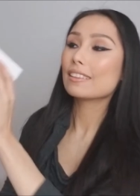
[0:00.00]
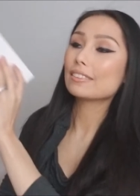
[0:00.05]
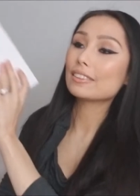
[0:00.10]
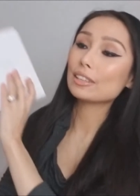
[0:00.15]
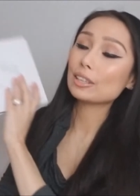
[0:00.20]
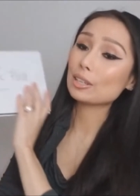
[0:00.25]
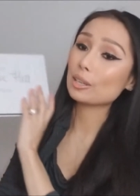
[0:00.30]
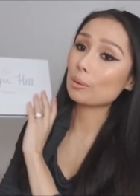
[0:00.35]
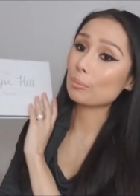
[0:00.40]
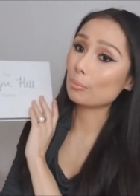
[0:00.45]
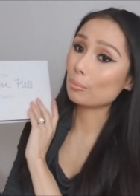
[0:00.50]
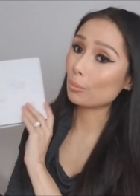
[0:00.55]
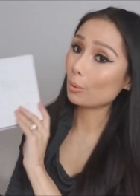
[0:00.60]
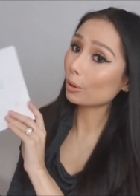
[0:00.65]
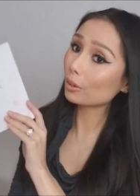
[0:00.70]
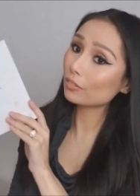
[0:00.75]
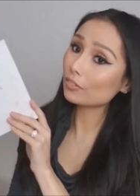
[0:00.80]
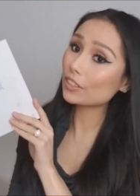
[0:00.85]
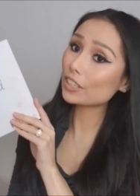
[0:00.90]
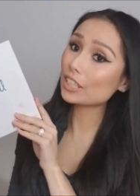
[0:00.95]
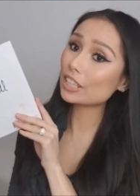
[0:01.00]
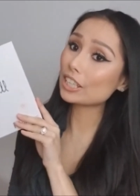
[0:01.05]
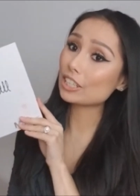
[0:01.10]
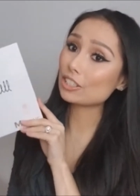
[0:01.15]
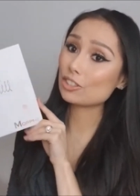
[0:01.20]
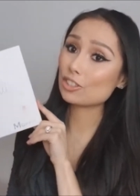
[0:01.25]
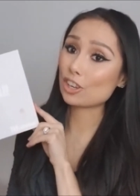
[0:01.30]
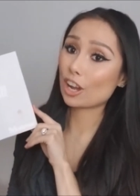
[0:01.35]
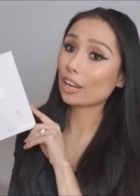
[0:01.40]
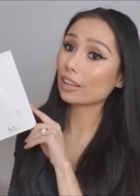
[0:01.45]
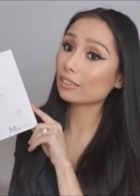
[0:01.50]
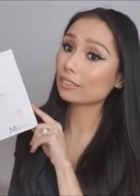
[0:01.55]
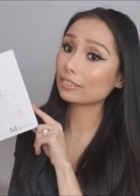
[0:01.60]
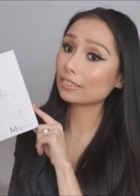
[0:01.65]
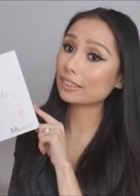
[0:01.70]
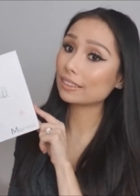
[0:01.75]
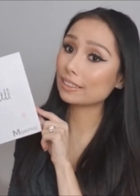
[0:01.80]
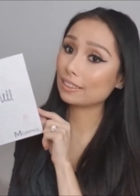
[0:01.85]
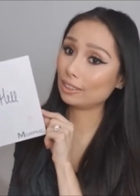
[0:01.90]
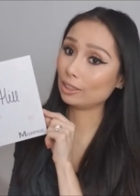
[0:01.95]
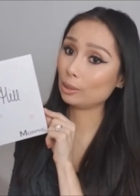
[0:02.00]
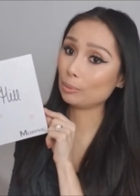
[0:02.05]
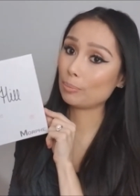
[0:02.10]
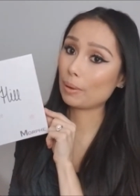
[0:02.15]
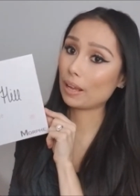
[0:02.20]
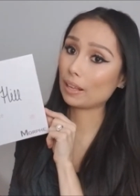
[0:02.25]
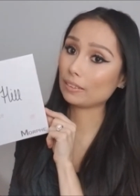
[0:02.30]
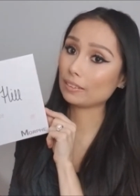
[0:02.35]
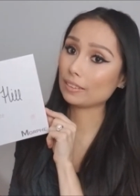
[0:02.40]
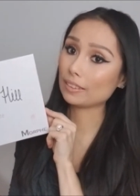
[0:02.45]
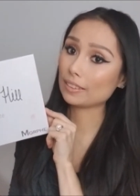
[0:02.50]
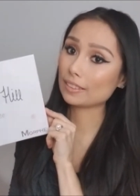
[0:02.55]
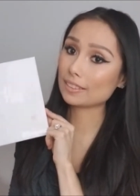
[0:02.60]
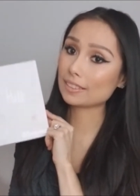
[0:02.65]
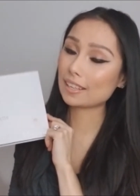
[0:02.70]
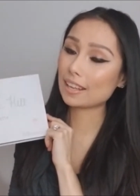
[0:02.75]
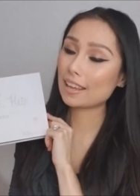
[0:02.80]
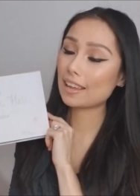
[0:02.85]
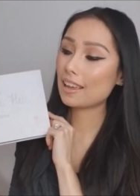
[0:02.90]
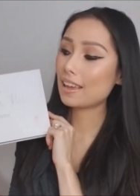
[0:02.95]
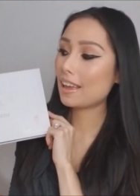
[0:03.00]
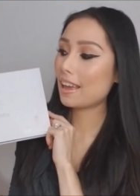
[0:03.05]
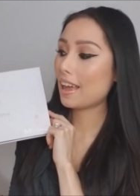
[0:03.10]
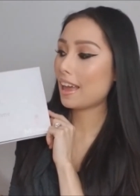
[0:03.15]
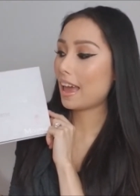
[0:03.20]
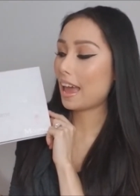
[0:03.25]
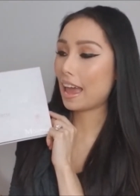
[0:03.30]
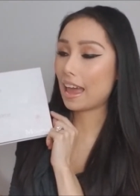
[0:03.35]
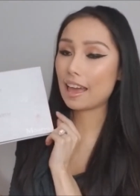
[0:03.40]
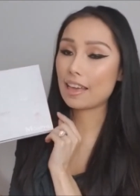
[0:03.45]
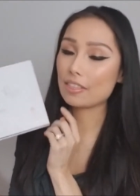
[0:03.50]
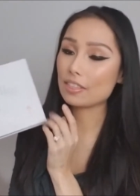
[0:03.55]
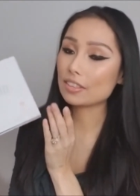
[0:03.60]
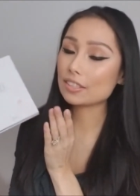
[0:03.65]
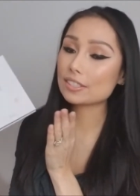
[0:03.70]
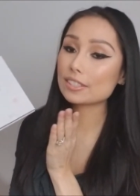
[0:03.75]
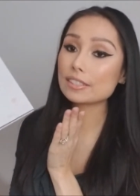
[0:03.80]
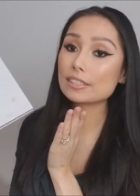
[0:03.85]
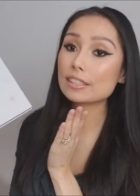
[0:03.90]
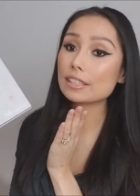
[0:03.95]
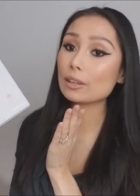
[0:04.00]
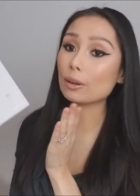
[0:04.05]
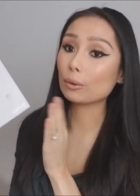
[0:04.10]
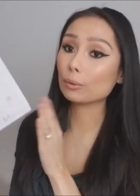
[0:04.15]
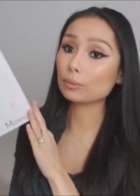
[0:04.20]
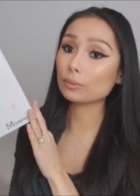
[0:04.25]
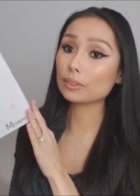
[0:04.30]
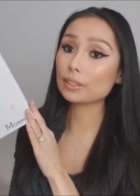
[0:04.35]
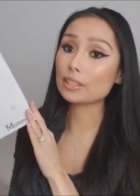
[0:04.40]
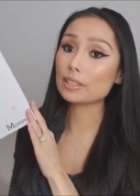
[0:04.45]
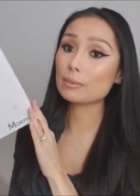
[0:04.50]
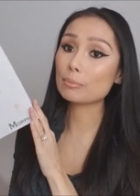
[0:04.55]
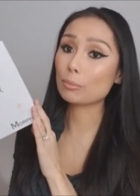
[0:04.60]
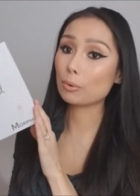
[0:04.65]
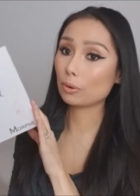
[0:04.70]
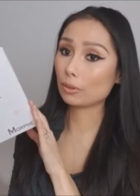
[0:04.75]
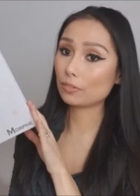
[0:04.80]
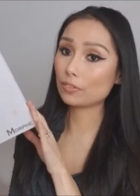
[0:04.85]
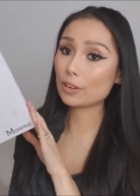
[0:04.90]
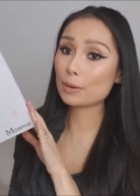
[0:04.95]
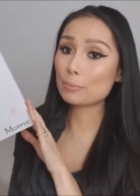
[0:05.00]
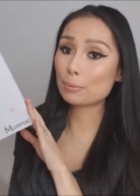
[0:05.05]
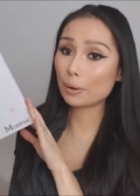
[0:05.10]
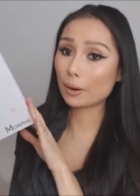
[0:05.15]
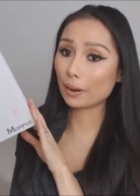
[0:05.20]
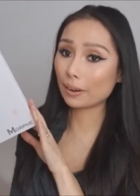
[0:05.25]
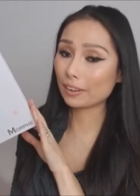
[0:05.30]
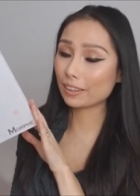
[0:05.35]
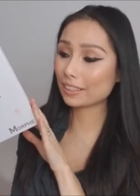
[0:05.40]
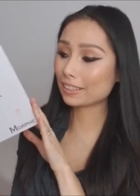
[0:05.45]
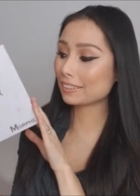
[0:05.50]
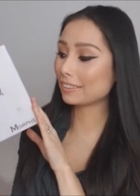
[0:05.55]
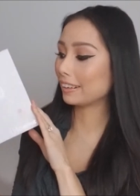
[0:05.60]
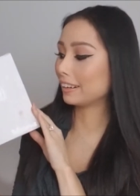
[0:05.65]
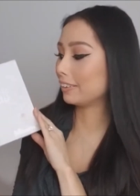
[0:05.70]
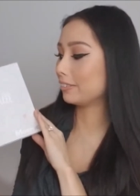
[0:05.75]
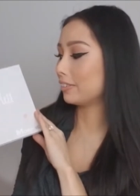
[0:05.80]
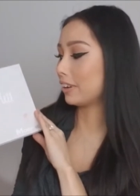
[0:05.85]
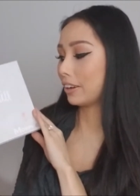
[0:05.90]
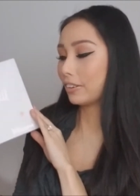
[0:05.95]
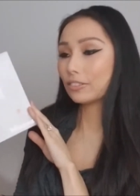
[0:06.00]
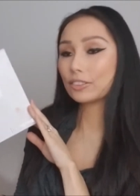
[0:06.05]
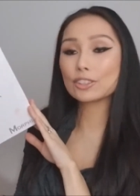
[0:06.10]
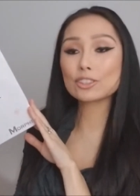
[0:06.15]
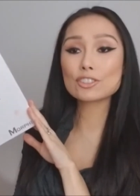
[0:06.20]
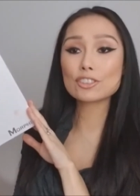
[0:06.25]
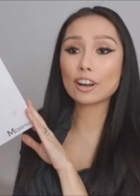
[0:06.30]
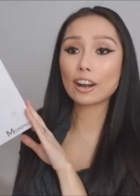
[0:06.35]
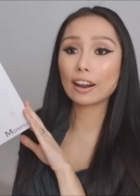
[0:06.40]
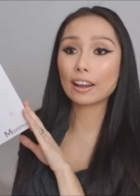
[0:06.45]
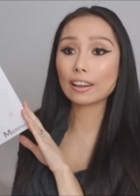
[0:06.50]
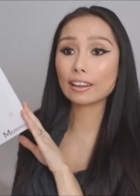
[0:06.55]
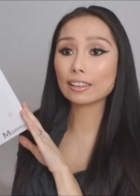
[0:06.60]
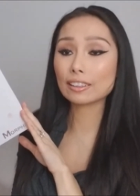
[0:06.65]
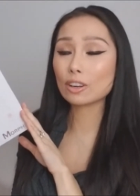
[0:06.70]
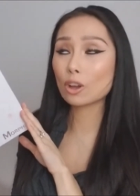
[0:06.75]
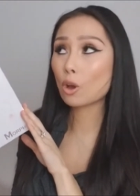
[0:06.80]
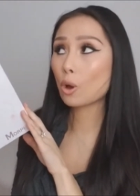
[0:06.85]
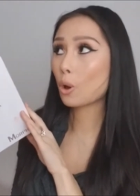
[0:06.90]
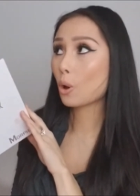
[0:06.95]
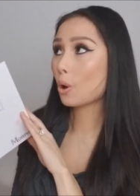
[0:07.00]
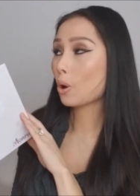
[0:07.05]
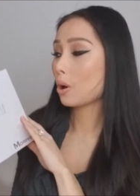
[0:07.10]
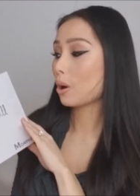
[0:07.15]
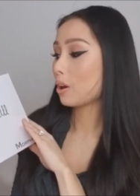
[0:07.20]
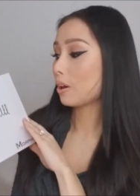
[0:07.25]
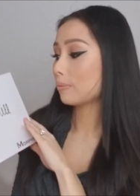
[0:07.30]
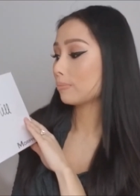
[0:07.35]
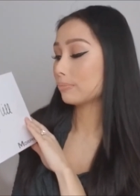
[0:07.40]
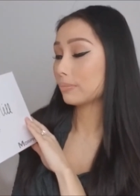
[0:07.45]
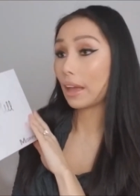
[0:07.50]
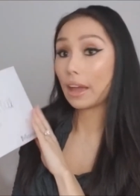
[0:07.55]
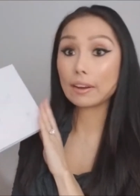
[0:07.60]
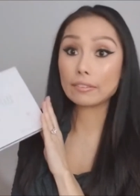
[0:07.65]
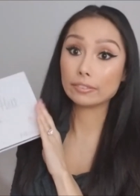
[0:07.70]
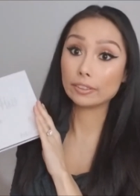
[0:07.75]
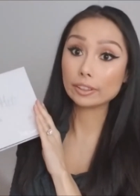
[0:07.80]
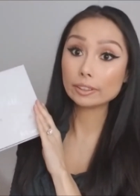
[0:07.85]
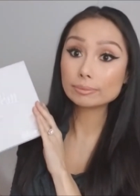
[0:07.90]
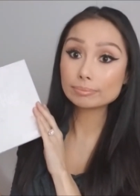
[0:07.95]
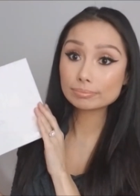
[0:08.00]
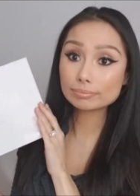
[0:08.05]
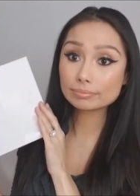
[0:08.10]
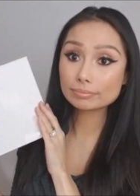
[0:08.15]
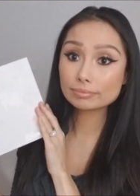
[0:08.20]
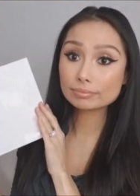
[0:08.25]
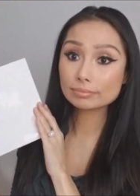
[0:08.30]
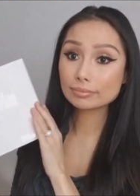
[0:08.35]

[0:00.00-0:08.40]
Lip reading: the Morphe Jaclyn Hill palette. And this is the only Morphe product that I've ever tried, ever.